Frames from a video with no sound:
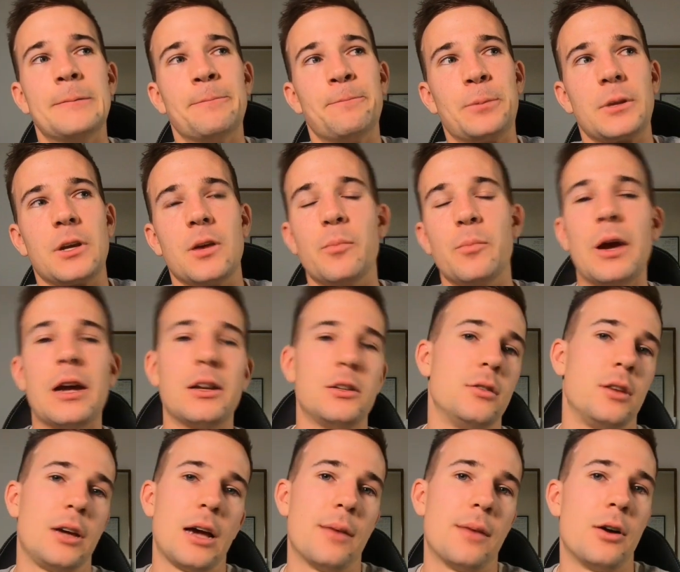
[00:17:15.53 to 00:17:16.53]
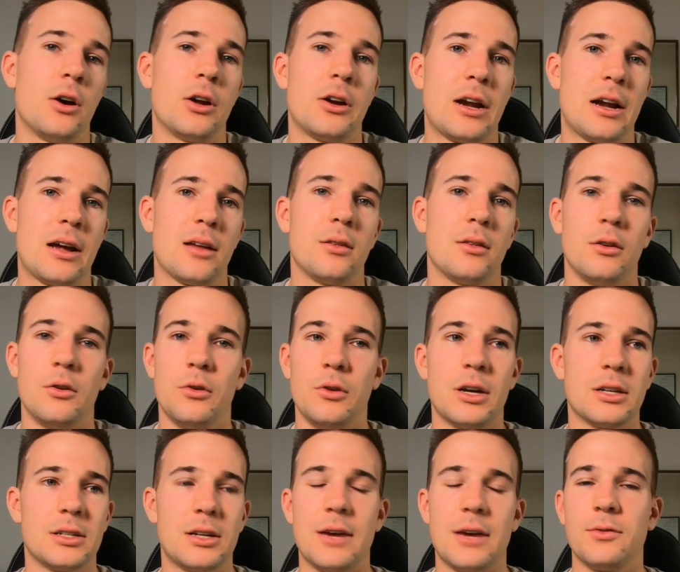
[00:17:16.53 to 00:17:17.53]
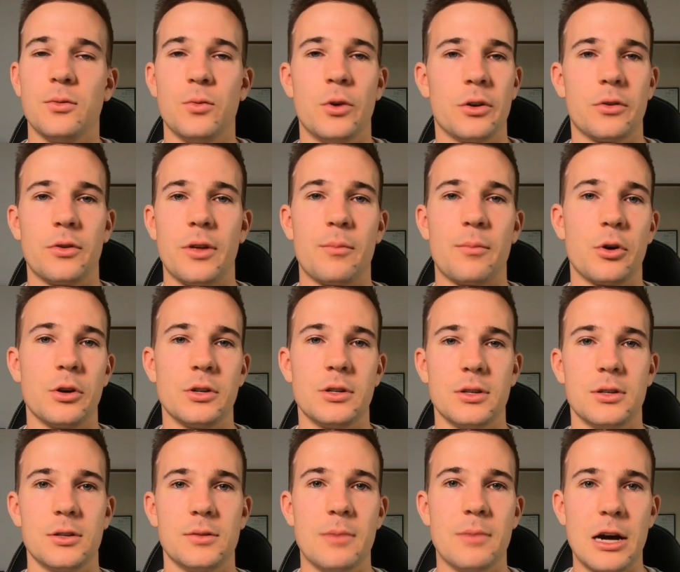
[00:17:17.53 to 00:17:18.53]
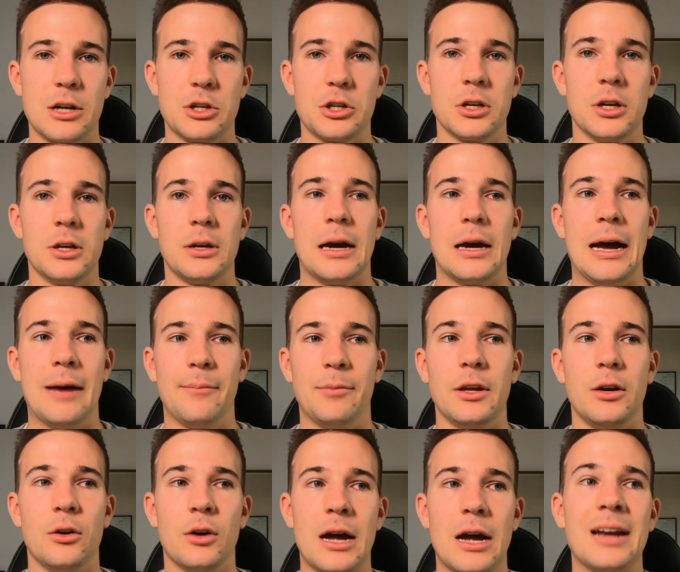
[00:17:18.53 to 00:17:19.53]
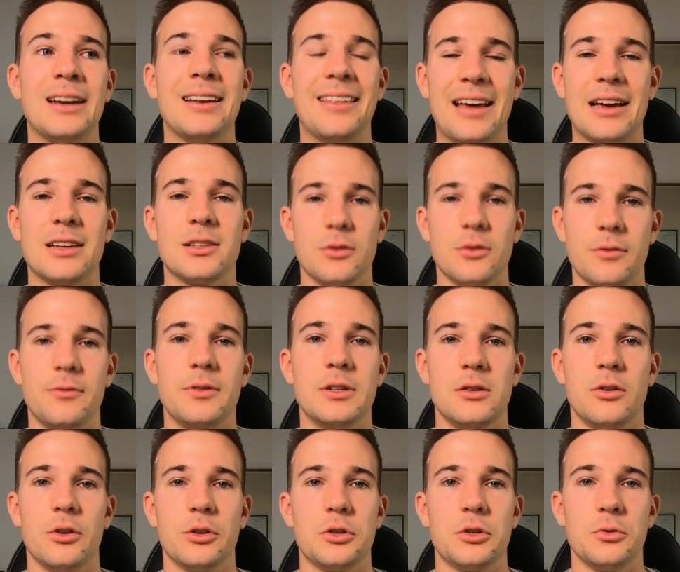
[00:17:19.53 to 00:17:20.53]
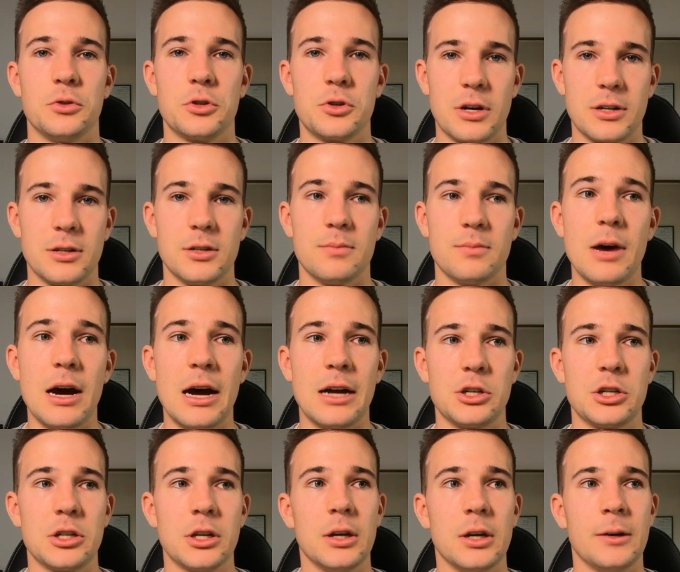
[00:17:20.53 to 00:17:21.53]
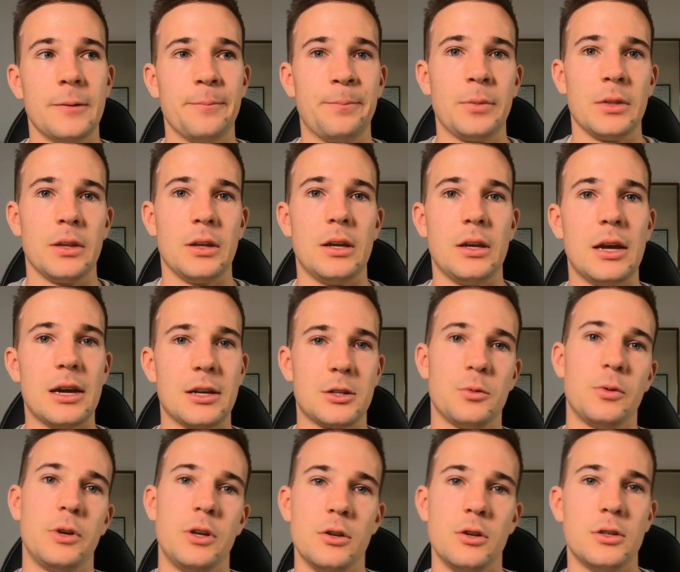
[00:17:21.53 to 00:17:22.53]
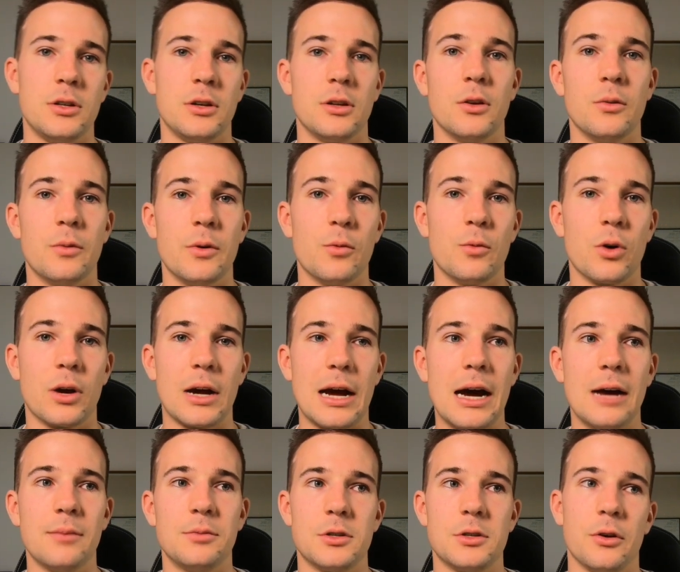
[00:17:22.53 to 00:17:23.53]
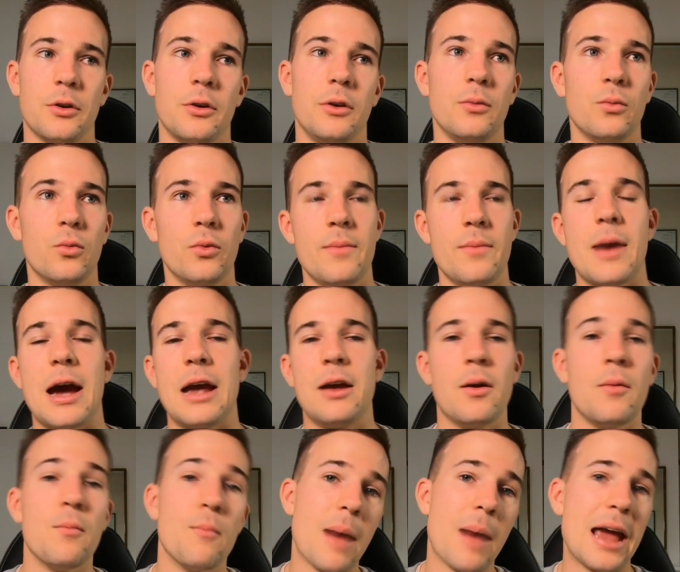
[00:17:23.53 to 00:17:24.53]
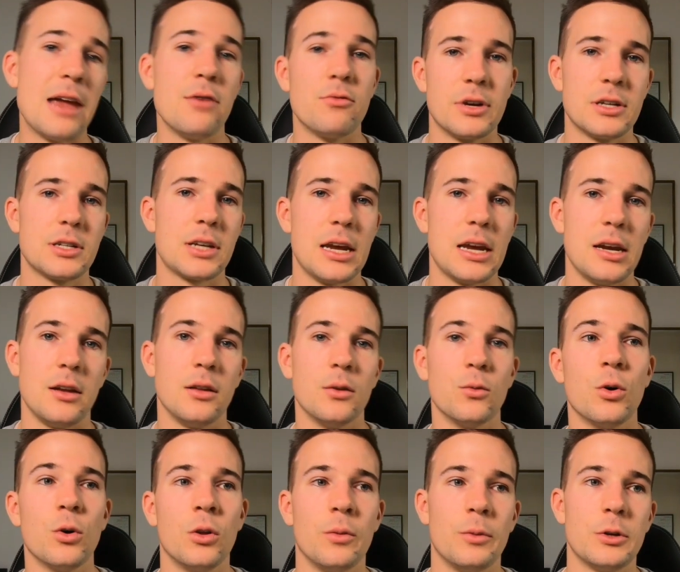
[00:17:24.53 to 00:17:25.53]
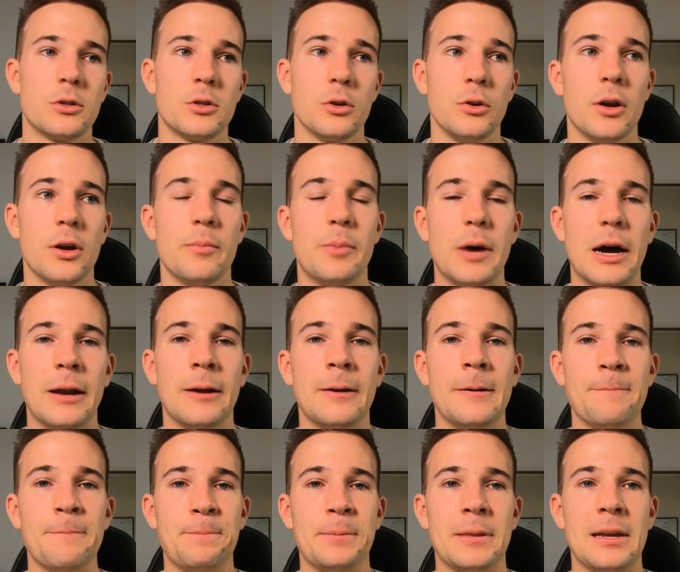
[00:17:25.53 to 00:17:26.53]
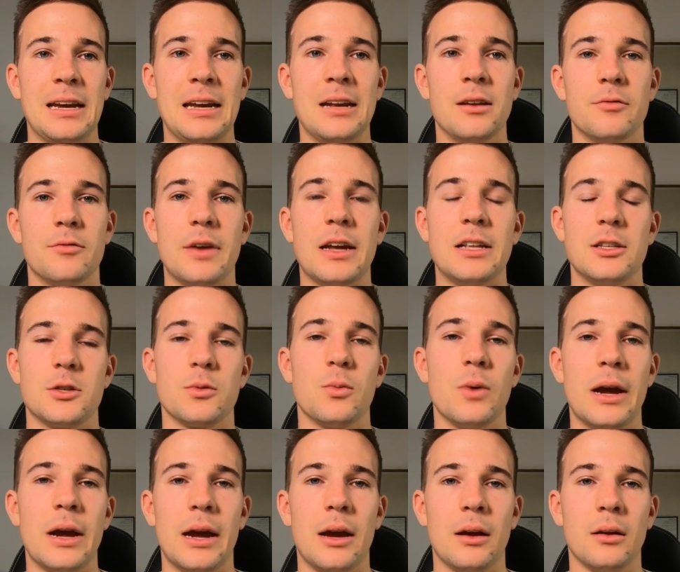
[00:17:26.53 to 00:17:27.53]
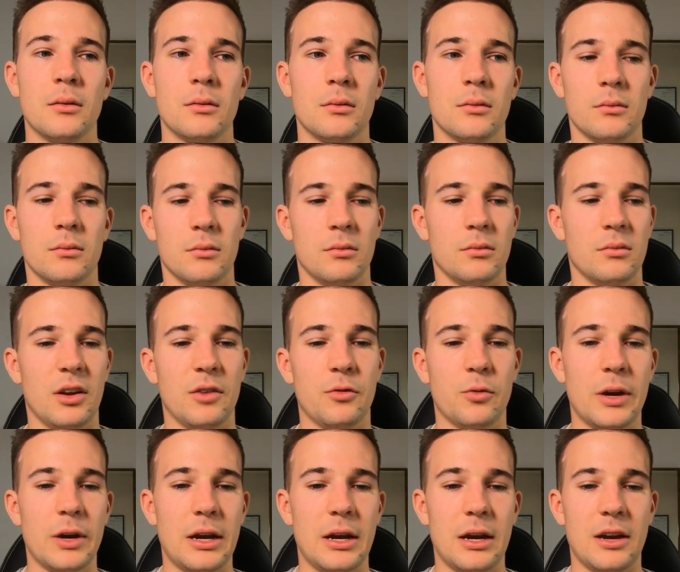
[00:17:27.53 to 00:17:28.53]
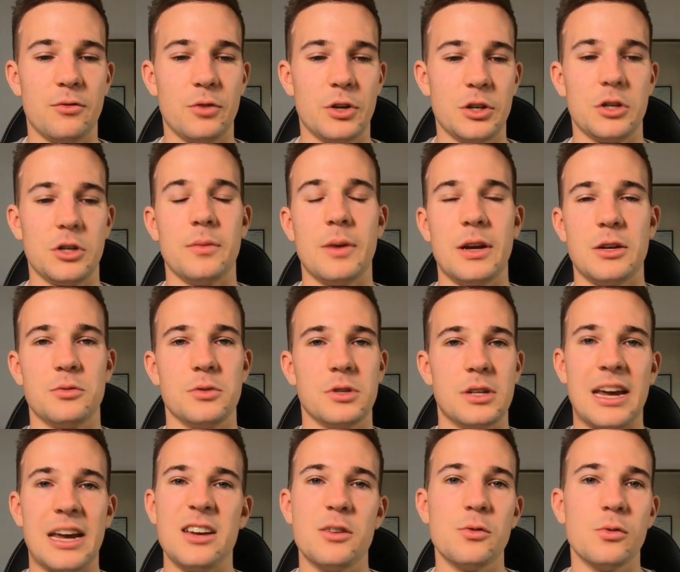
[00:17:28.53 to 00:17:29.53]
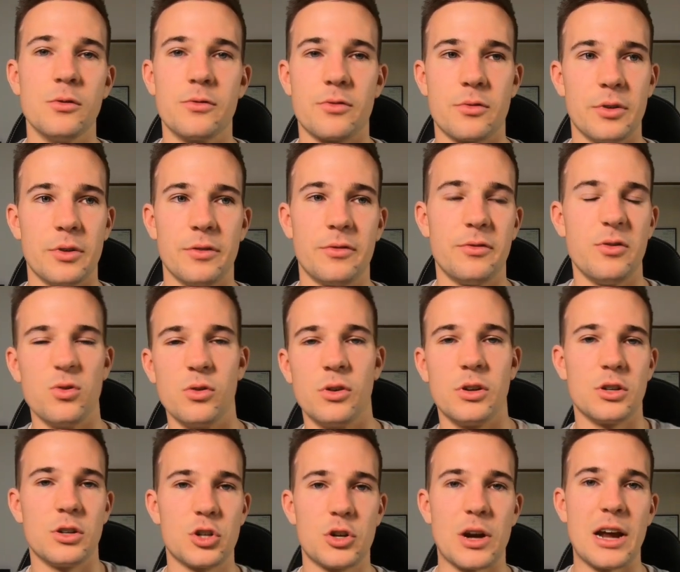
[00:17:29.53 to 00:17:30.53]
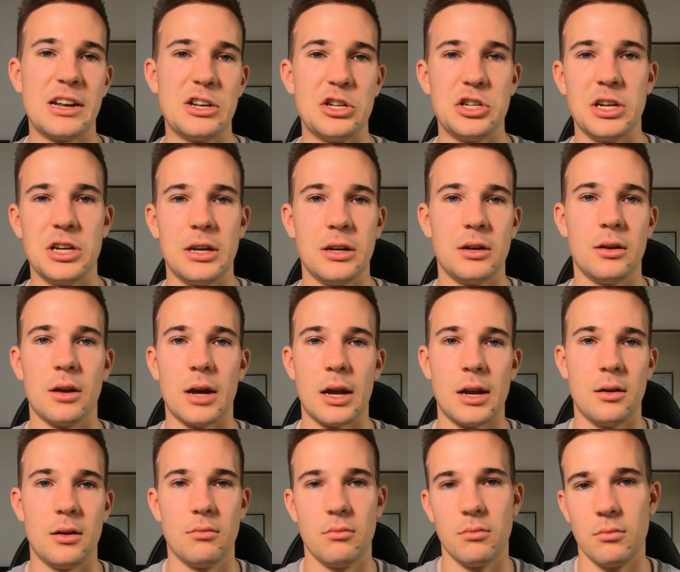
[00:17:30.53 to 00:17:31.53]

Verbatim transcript: Compared to the carbohydrate athlete who doesn't have to work through that process as much, um, they're not under that sort of physiological stress as much. Yes, we're using a little bit more carbs, so we may may risk hitting the wall a bit sooner. But in events where, if we if we assume each was equal from a fueling strategy and and